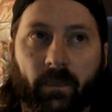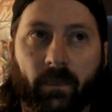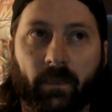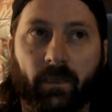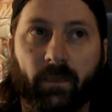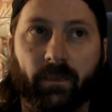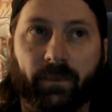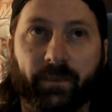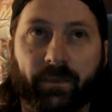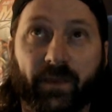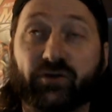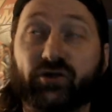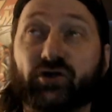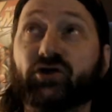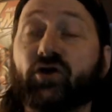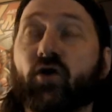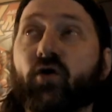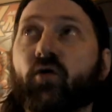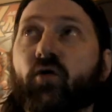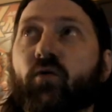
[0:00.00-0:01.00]
there's
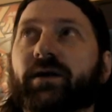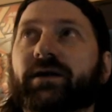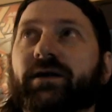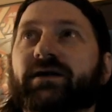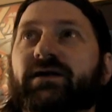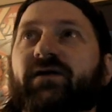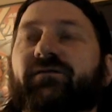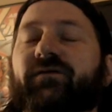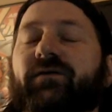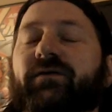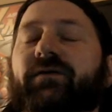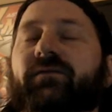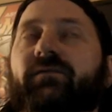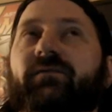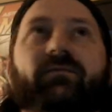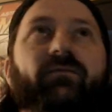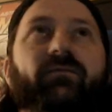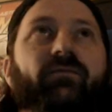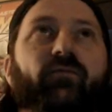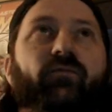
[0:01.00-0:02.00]
so many different
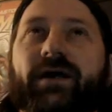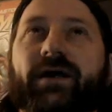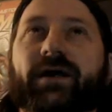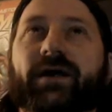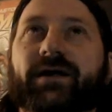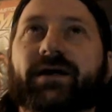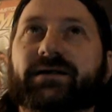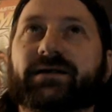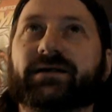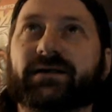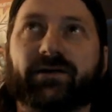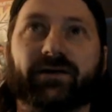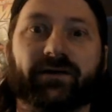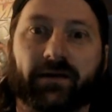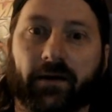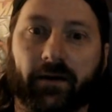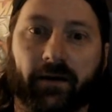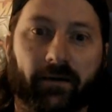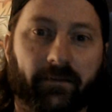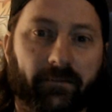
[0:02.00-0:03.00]
ways they could have done
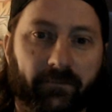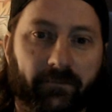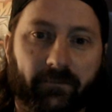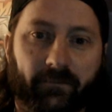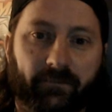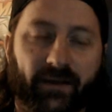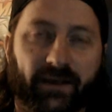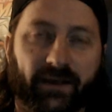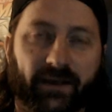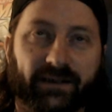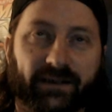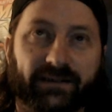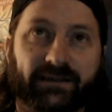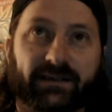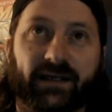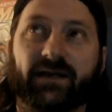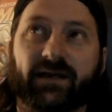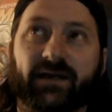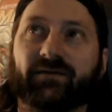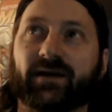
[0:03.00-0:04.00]
it. Instead of
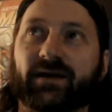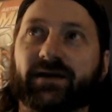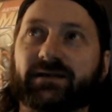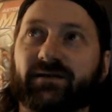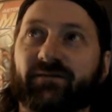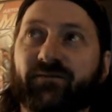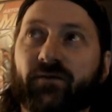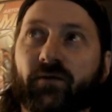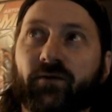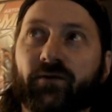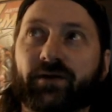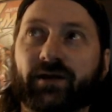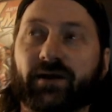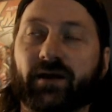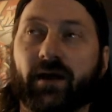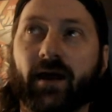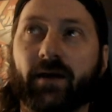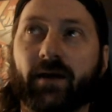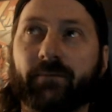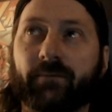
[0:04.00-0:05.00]
giving us a four
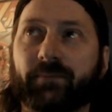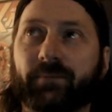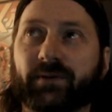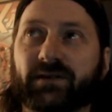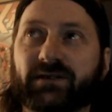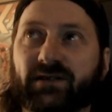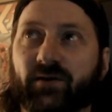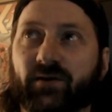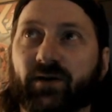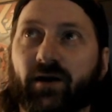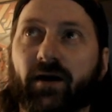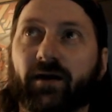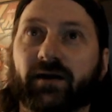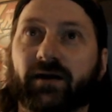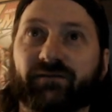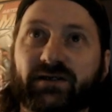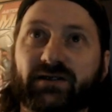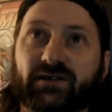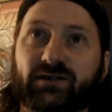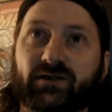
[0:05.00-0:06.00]
episode arc of
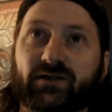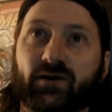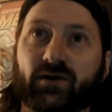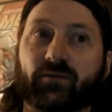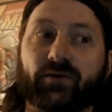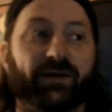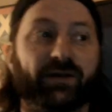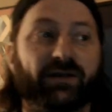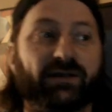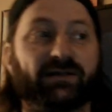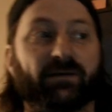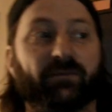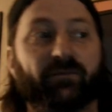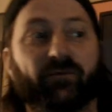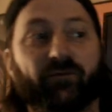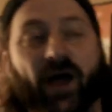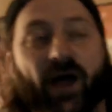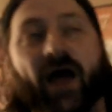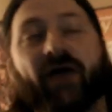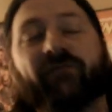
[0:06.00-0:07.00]
Ahsoka with some
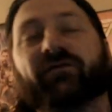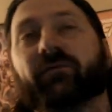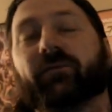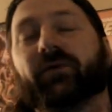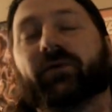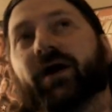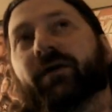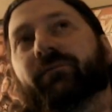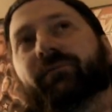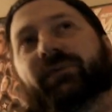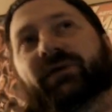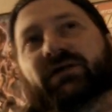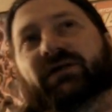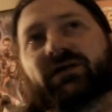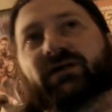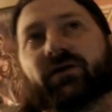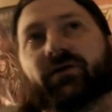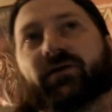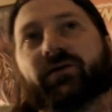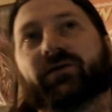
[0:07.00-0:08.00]
laughable
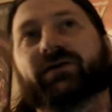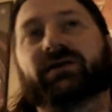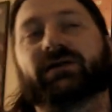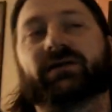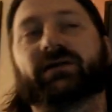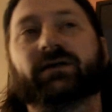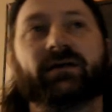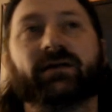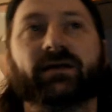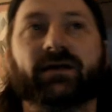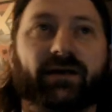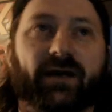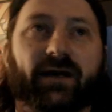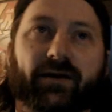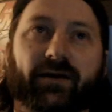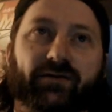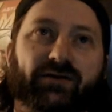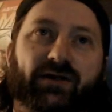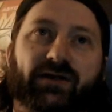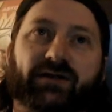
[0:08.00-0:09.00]
episodes that are
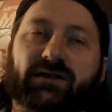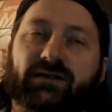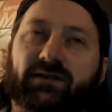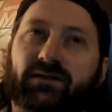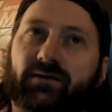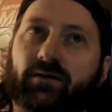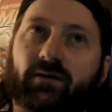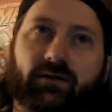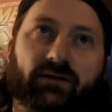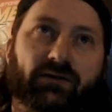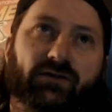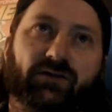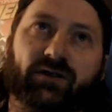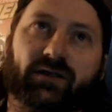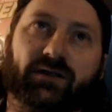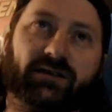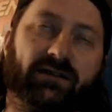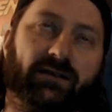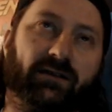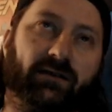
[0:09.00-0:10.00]
just
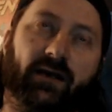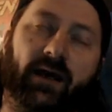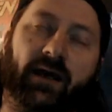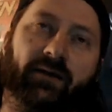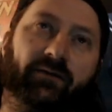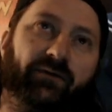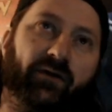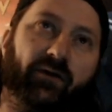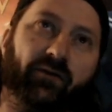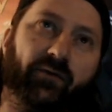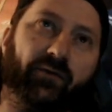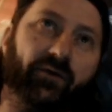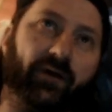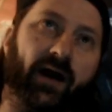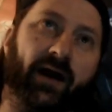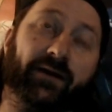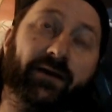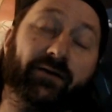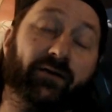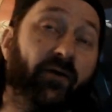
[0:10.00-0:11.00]
just I don't know who
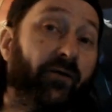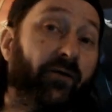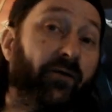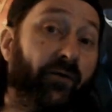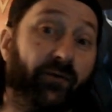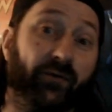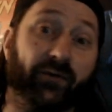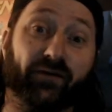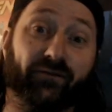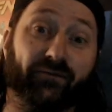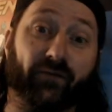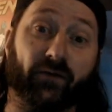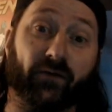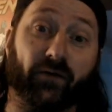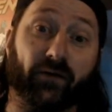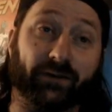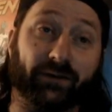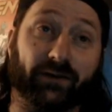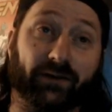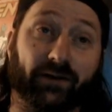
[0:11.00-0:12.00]
I know who they're for,
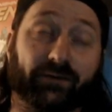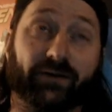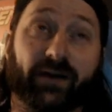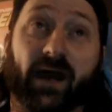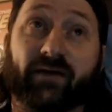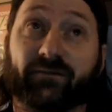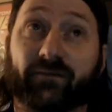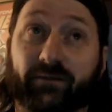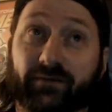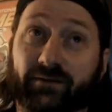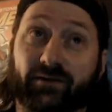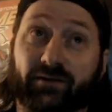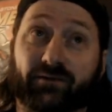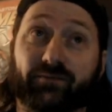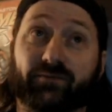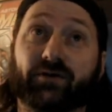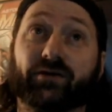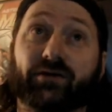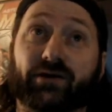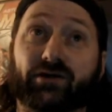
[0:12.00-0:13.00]
but they're not for, they
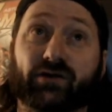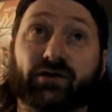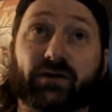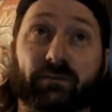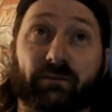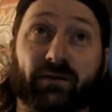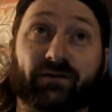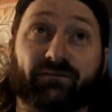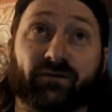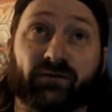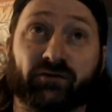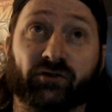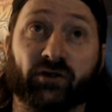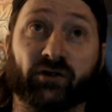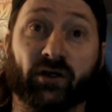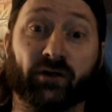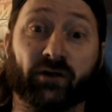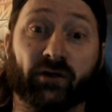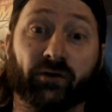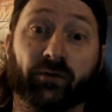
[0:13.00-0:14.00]
really shouldn't be for
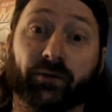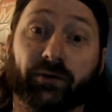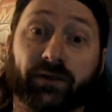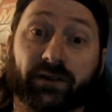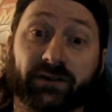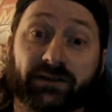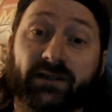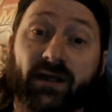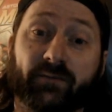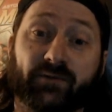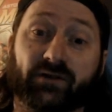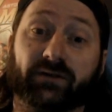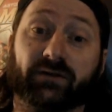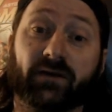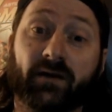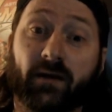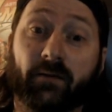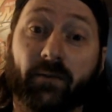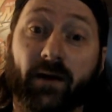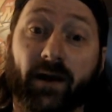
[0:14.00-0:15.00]
general consumption
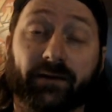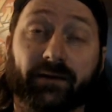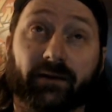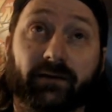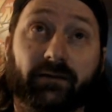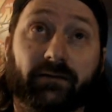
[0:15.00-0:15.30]
by the